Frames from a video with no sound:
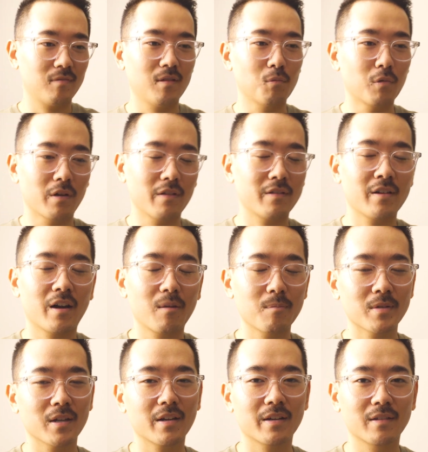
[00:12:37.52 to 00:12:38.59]
One of the
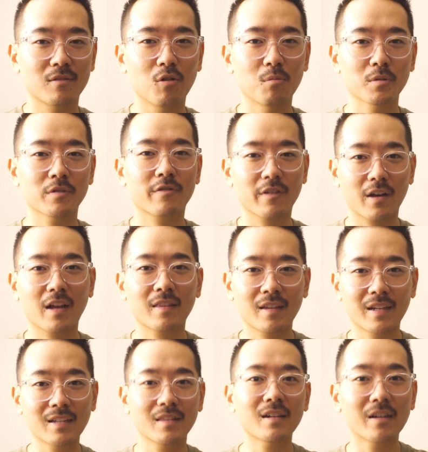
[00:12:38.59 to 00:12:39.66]
times I almost forgot to
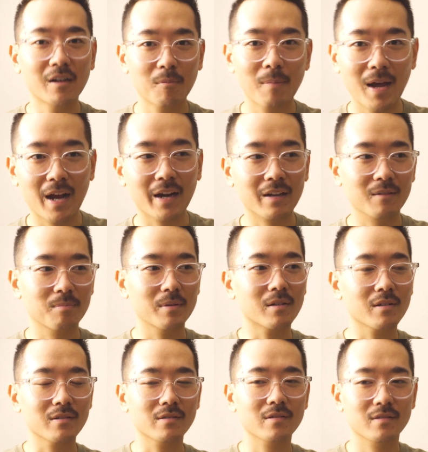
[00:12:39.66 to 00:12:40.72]
get the gun back
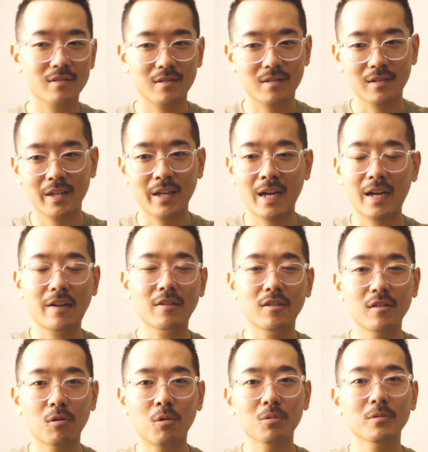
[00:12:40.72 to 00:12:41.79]
because he had it
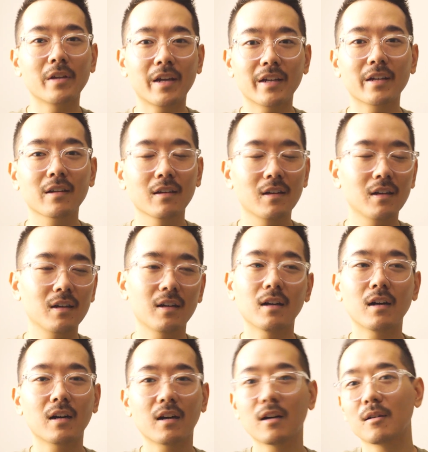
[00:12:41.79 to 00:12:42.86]
the whole day,
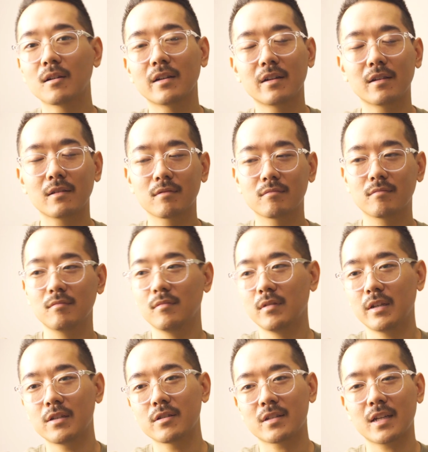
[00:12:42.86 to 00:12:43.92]
and
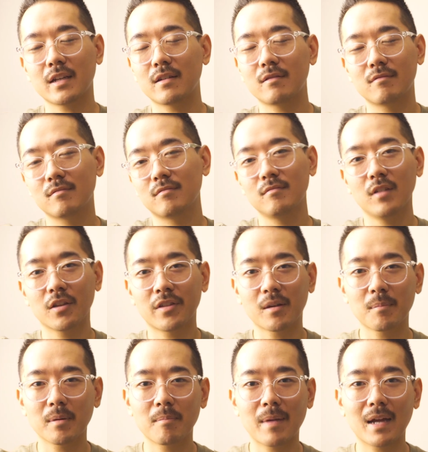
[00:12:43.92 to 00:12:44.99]
he just had
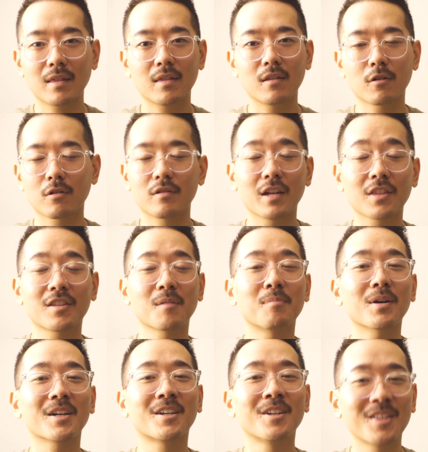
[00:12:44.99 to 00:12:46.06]
nothing but
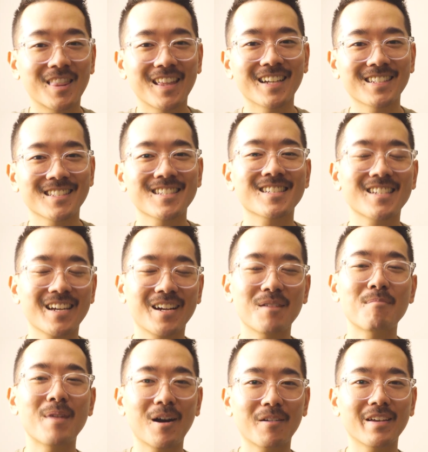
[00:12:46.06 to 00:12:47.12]
good things to say
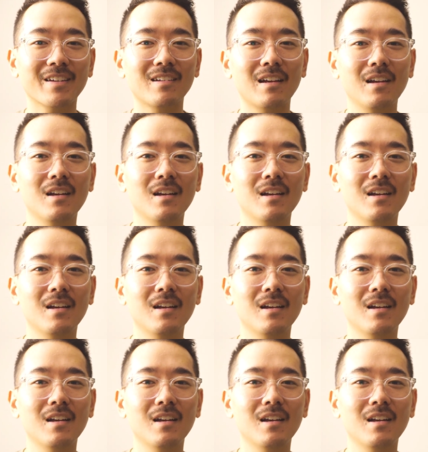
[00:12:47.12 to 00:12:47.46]
about it.